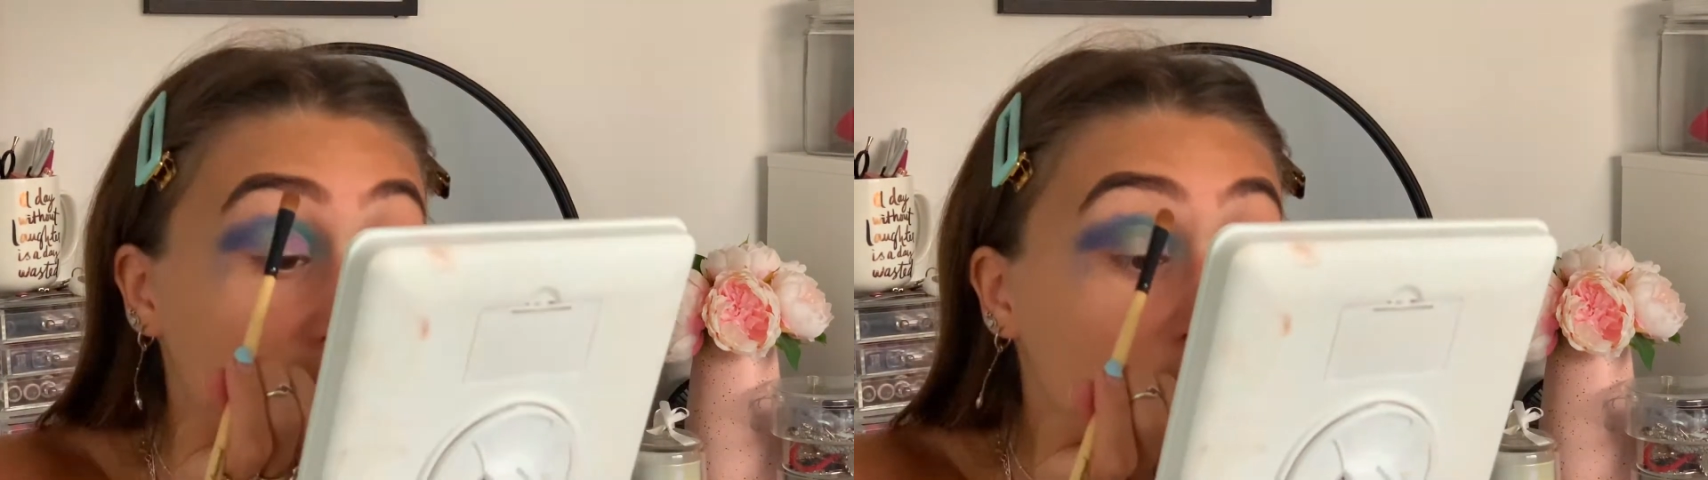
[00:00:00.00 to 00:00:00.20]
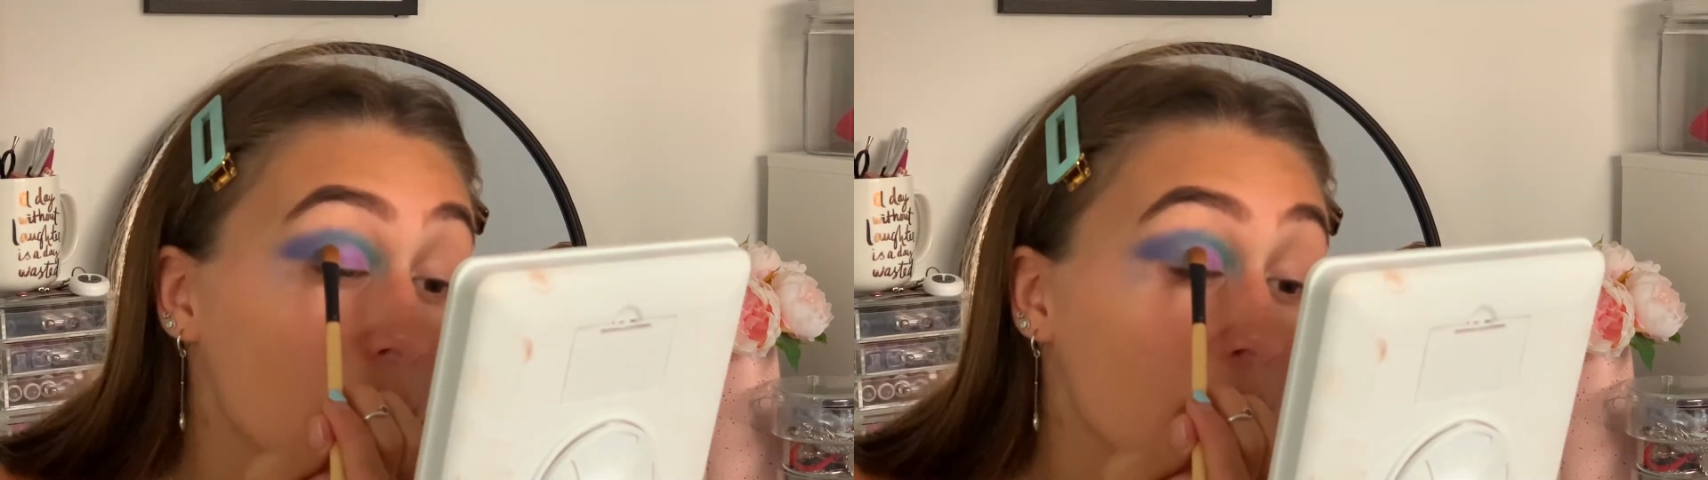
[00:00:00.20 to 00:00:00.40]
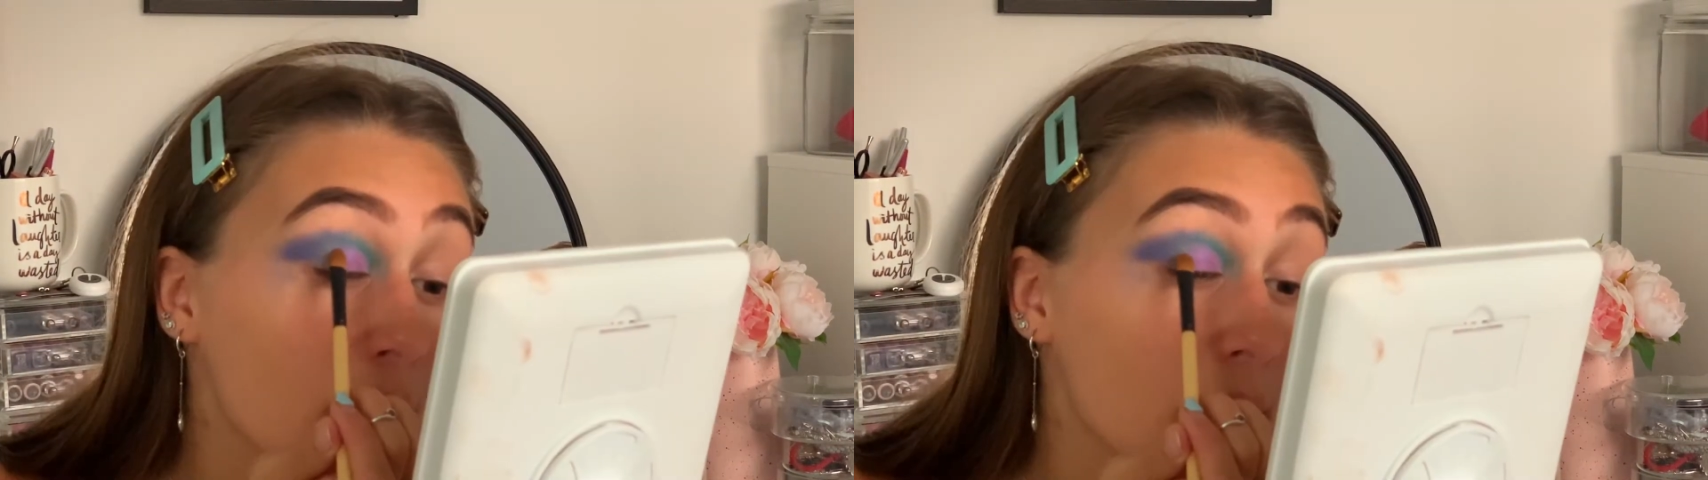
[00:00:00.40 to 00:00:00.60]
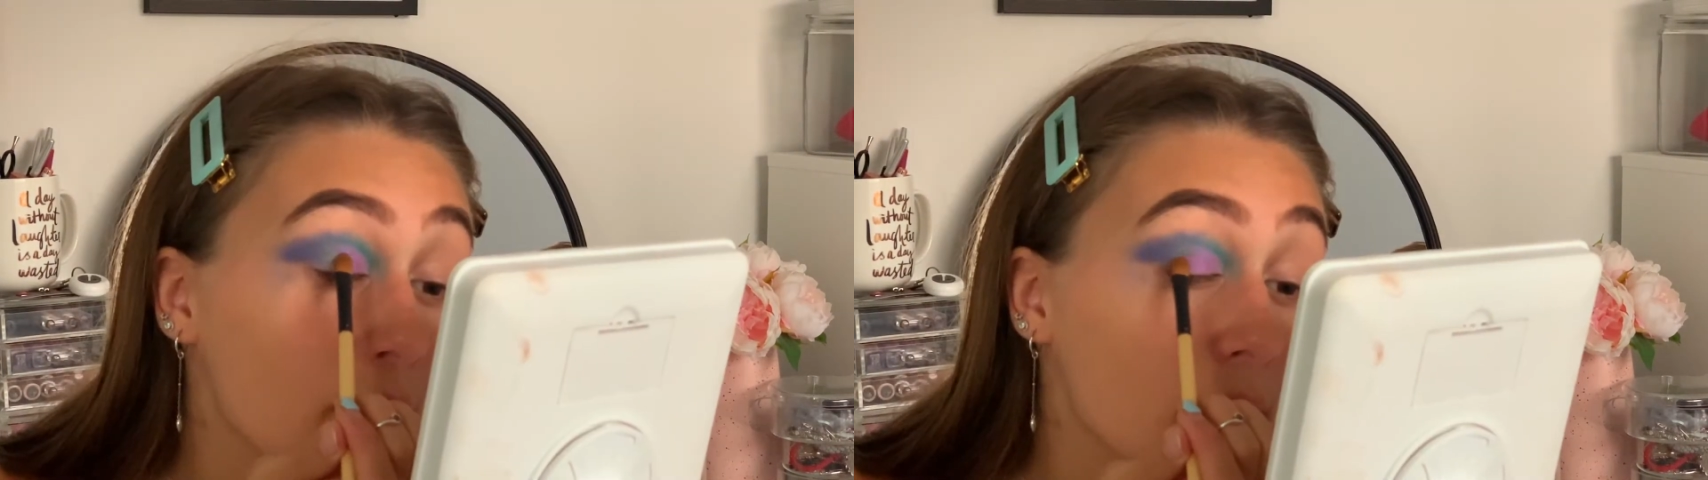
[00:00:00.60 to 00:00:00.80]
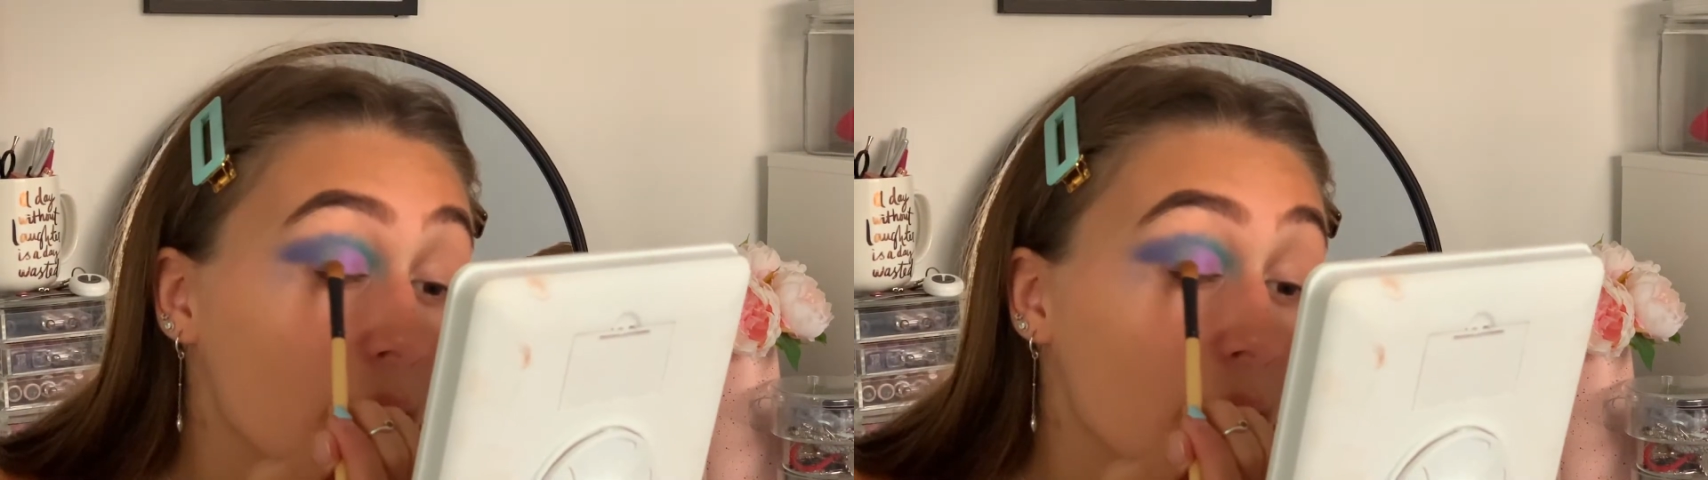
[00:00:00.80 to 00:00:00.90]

I'm just going to